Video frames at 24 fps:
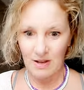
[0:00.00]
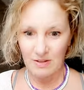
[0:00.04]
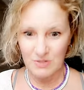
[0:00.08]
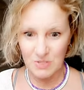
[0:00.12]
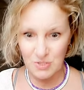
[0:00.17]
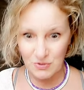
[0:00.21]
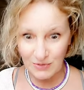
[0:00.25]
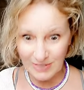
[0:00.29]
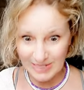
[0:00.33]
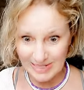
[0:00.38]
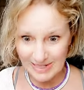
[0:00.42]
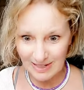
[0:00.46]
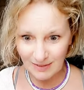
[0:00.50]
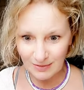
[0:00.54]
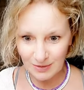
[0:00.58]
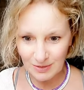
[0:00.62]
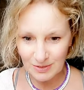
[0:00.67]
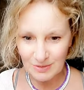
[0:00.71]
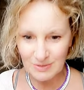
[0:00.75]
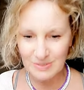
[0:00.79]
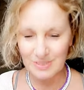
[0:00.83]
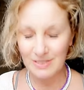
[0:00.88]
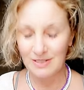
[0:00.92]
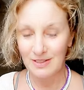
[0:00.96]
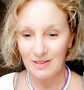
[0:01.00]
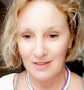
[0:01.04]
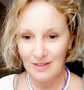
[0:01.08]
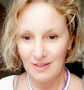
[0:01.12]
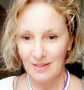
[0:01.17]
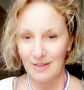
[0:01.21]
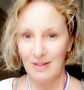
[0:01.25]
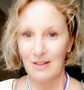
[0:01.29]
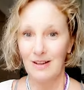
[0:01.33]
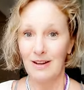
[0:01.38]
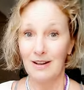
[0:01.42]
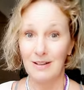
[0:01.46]
stress levels,
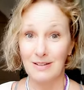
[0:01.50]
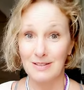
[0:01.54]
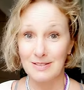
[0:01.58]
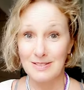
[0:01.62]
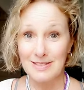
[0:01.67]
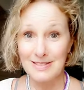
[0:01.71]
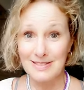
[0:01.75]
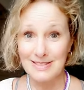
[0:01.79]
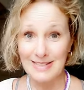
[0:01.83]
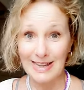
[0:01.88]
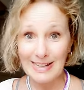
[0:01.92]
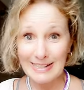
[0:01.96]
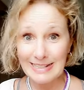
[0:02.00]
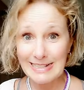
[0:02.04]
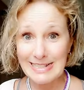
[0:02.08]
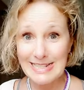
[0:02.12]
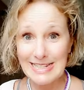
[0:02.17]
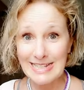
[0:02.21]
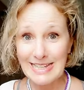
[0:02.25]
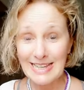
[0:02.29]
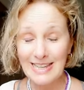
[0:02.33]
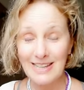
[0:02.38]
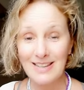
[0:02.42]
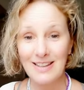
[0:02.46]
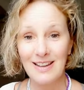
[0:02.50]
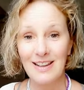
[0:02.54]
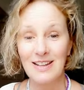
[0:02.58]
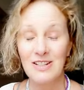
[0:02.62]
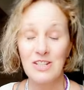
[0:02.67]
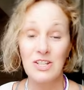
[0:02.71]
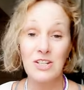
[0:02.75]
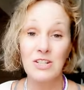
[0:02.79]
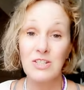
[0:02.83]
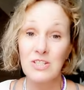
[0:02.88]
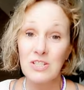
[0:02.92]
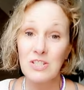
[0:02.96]
our sanity,
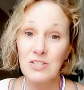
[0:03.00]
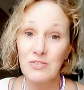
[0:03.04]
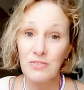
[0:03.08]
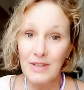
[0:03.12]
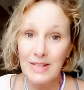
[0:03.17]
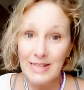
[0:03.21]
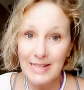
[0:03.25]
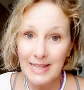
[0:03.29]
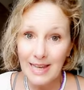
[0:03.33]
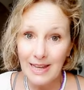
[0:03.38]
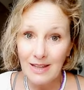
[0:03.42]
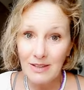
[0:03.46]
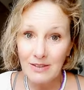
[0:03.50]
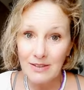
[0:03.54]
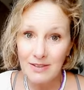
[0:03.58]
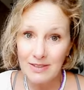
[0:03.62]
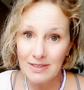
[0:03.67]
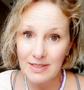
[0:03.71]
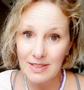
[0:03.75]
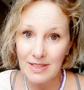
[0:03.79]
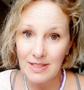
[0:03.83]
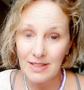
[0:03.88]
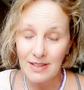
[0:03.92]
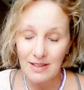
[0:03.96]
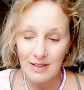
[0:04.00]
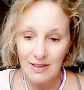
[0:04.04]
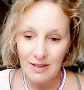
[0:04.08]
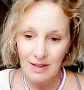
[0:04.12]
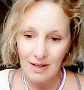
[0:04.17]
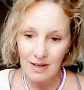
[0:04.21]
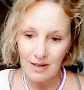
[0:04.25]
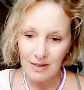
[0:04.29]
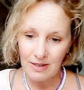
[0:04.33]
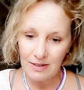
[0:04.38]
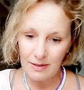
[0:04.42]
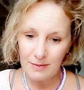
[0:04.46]
and just feeling healthy.
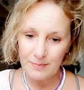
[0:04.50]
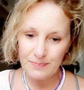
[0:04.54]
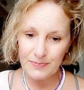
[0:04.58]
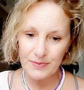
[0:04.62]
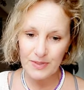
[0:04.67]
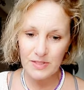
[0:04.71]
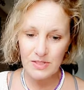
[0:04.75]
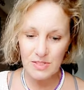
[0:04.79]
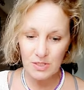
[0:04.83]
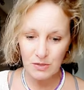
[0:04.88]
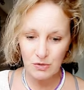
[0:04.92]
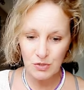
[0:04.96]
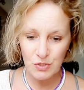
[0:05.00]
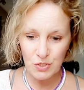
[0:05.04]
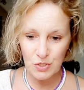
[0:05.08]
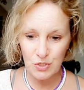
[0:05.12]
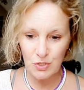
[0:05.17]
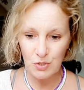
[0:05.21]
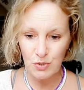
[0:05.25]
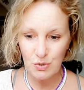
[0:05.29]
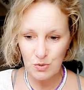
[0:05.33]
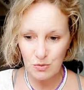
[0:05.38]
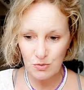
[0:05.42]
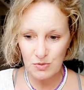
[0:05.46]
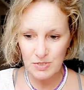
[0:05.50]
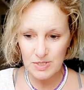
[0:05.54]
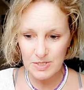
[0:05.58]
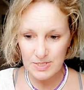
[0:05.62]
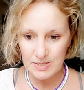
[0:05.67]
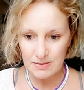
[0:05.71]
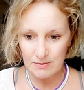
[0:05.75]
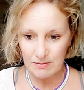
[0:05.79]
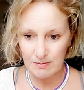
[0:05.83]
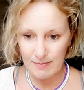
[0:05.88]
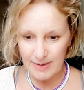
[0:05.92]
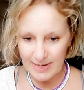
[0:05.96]
So do
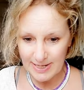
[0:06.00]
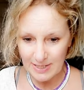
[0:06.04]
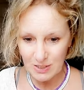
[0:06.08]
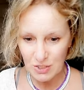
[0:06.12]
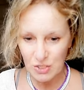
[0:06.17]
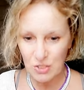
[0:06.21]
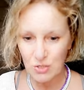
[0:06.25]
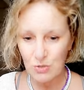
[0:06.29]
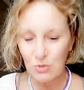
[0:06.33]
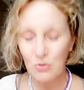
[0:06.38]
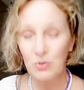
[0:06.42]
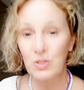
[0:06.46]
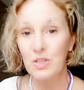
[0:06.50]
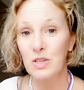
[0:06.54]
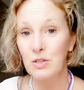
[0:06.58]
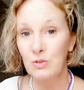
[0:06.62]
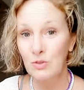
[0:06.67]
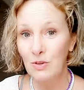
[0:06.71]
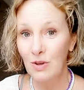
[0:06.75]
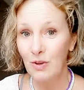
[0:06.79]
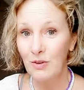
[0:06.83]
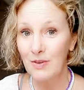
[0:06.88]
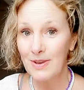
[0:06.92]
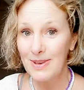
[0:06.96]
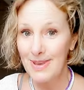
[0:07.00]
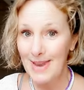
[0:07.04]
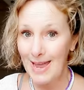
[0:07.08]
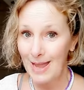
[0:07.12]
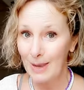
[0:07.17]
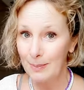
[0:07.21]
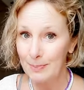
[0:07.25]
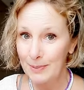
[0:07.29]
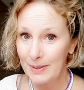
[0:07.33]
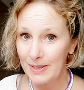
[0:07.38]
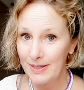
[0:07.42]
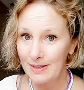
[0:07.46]
make sure that you're not
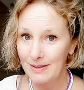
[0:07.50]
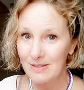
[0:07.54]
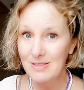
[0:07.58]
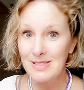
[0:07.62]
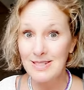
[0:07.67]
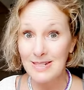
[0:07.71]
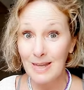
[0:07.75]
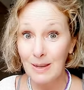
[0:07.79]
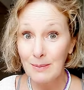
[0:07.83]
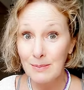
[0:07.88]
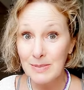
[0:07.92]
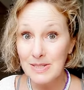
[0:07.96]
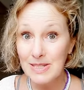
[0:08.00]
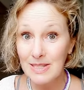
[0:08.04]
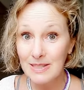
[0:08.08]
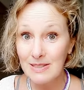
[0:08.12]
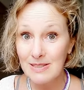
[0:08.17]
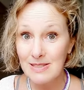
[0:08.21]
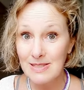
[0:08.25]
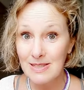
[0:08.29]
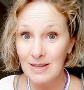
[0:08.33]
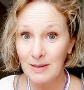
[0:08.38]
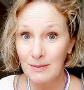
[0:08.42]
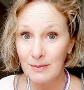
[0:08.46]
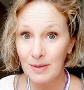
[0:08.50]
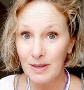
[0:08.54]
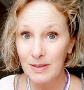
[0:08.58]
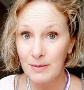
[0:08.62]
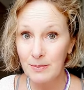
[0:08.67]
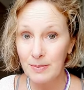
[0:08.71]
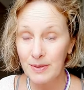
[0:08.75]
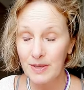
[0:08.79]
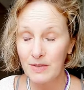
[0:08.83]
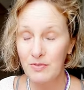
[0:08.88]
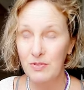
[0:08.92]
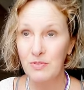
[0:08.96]
napping, as tempting as that
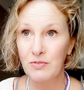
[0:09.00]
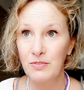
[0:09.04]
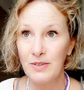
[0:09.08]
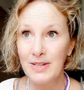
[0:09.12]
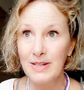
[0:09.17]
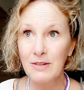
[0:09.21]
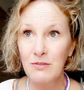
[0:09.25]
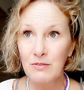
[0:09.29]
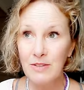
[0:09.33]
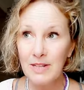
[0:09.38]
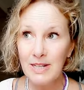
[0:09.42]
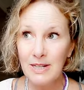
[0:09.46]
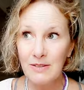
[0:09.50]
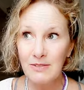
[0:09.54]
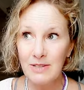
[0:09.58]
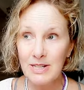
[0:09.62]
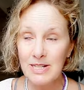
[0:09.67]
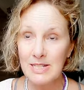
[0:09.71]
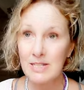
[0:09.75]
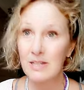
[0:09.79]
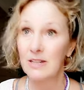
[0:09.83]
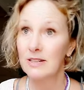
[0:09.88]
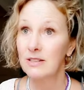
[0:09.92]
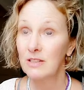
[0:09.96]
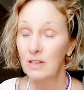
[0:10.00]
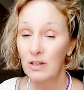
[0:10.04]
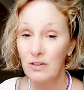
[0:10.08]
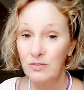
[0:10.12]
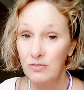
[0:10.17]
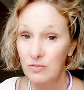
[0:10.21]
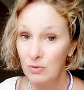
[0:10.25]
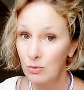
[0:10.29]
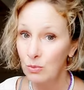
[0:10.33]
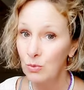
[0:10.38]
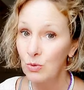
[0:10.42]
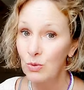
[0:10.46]
might be. If you're feeling really, really tired, go
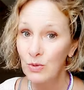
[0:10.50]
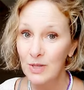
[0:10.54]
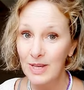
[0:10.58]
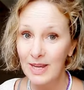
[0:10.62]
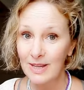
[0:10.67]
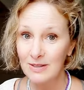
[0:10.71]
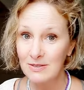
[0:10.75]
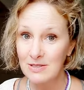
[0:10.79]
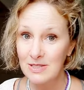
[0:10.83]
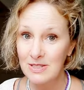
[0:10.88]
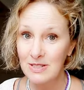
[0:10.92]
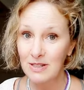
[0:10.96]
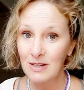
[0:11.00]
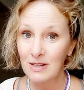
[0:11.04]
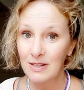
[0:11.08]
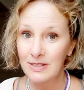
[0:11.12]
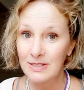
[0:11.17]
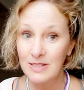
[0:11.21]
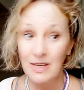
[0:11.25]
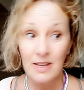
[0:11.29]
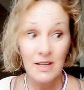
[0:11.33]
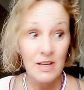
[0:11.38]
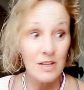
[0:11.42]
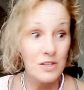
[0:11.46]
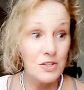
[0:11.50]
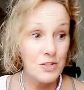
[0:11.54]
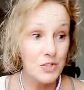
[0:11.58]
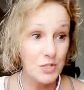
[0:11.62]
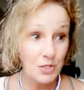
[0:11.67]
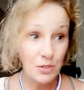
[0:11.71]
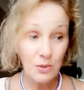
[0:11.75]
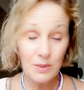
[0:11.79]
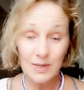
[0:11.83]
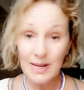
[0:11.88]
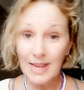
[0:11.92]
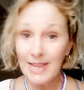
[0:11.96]
for a walk outside.
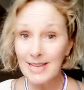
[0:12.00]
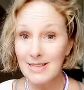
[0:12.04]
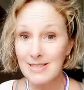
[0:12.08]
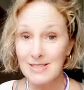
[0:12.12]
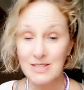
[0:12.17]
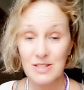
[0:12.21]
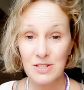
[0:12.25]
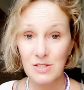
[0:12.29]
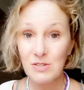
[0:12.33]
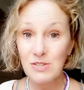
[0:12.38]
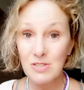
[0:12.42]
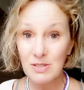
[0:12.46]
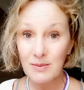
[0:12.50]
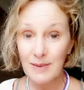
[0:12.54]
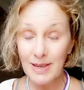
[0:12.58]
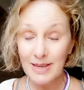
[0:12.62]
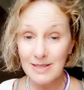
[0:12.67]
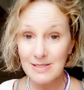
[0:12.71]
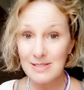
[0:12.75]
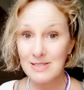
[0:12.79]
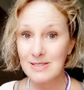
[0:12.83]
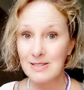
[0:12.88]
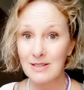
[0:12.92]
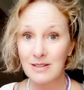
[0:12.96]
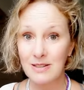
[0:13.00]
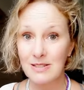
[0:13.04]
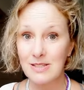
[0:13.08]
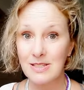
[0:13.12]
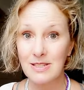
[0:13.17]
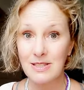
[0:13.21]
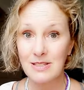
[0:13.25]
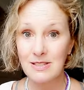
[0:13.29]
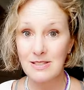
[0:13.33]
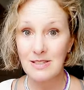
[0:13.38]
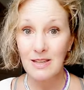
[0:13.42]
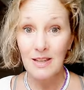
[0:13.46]
Do some
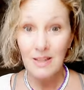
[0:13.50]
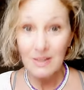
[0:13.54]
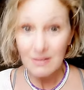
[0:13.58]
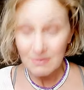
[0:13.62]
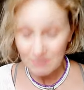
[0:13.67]
exercises.